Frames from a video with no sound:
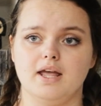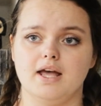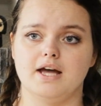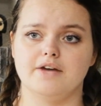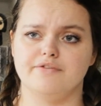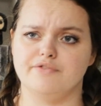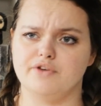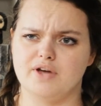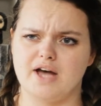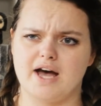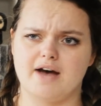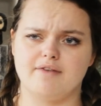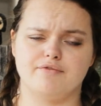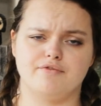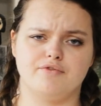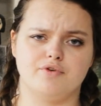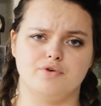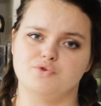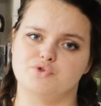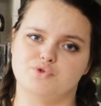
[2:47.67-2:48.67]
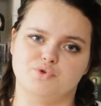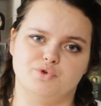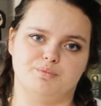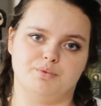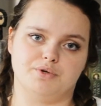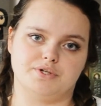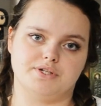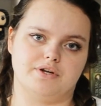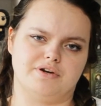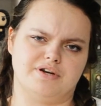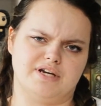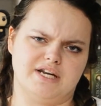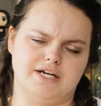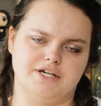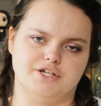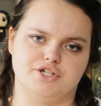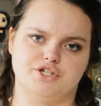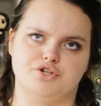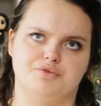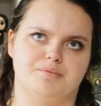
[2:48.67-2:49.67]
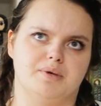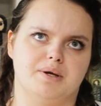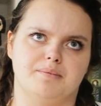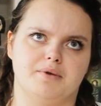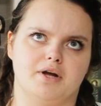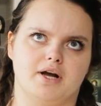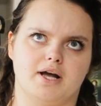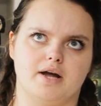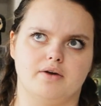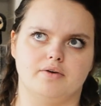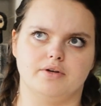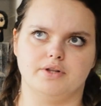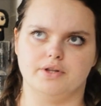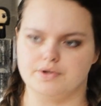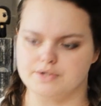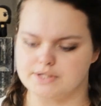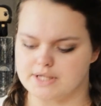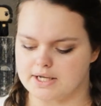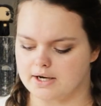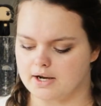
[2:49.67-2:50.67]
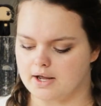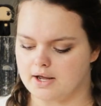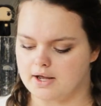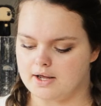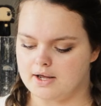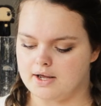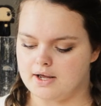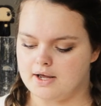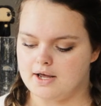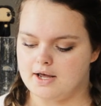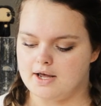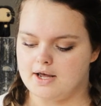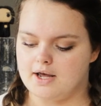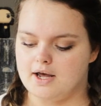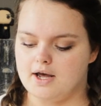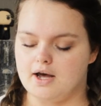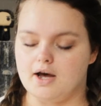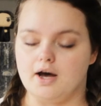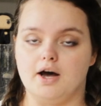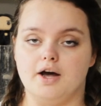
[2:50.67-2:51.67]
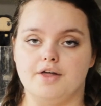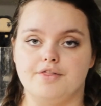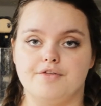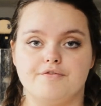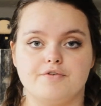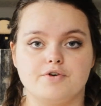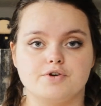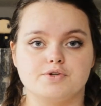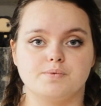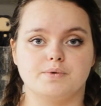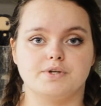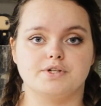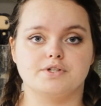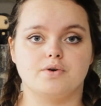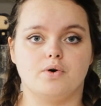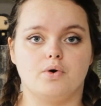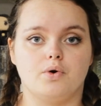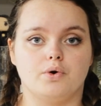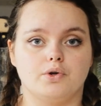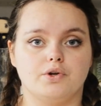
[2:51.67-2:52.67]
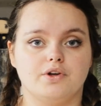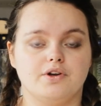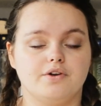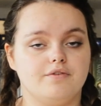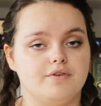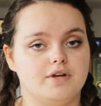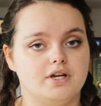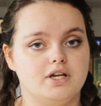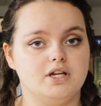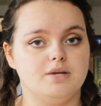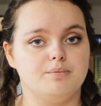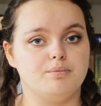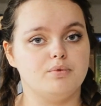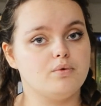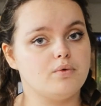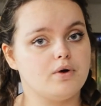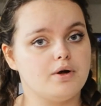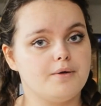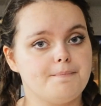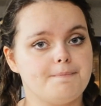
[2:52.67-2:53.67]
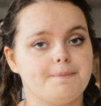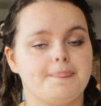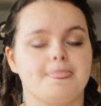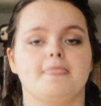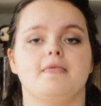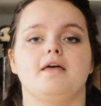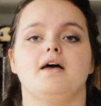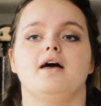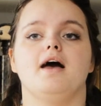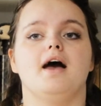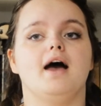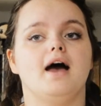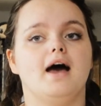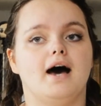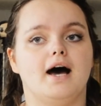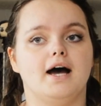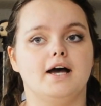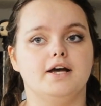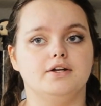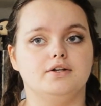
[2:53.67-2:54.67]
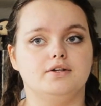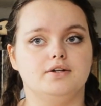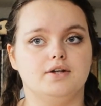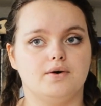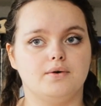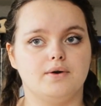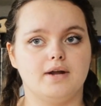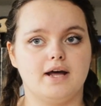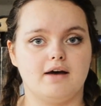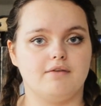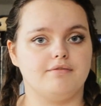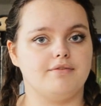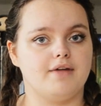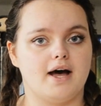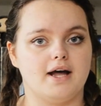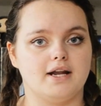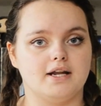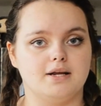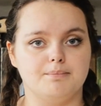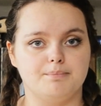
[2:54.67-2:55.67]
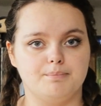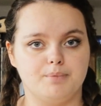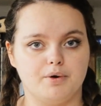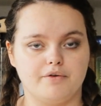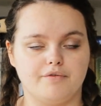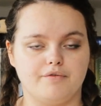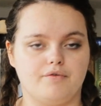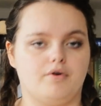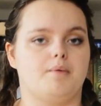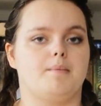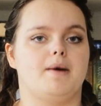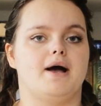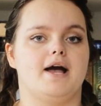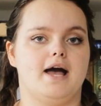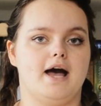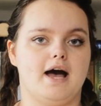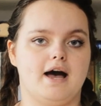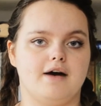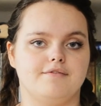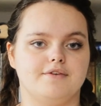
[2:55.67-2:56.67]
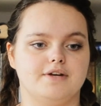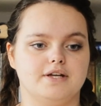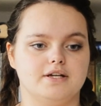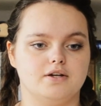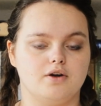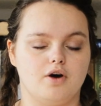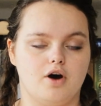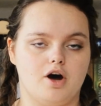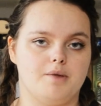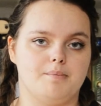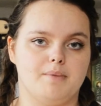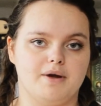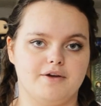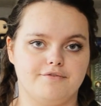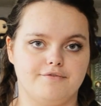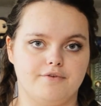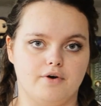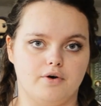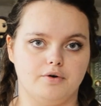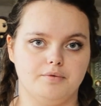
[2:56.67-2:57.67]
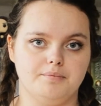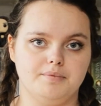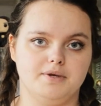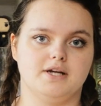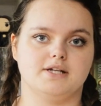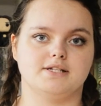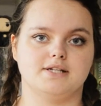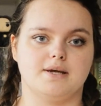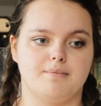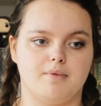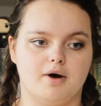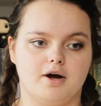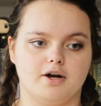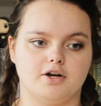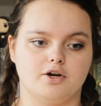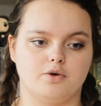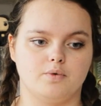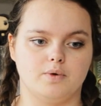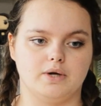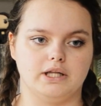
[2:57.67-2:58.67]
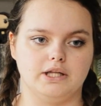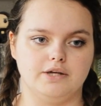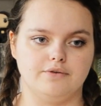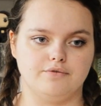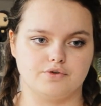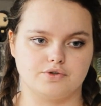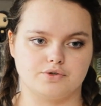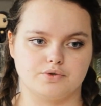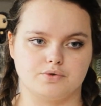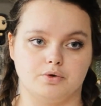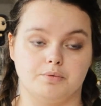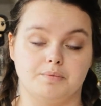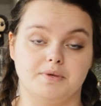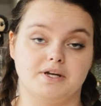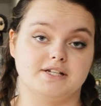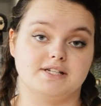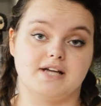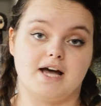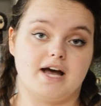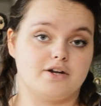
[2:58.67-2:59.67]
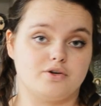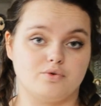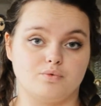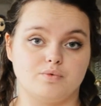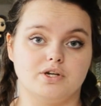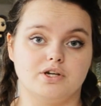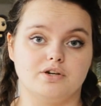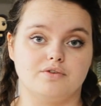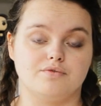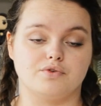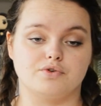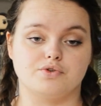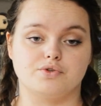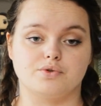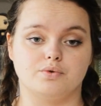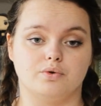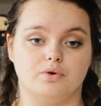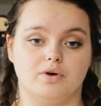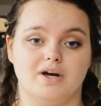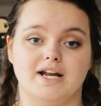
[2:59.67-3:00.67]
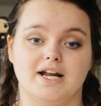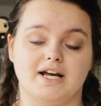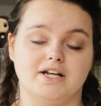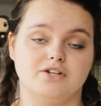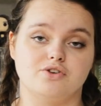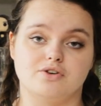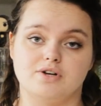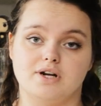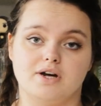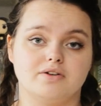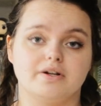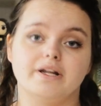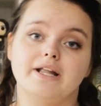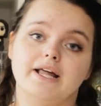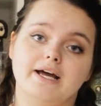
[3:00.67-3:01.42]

I have a few school books that are Danish too, but I'm not counting those in. The first one is called Kvinden i Buret. I don't have that in book form, I have it on my phone because I bought it quickly for school because I had to read it for school and I turned out to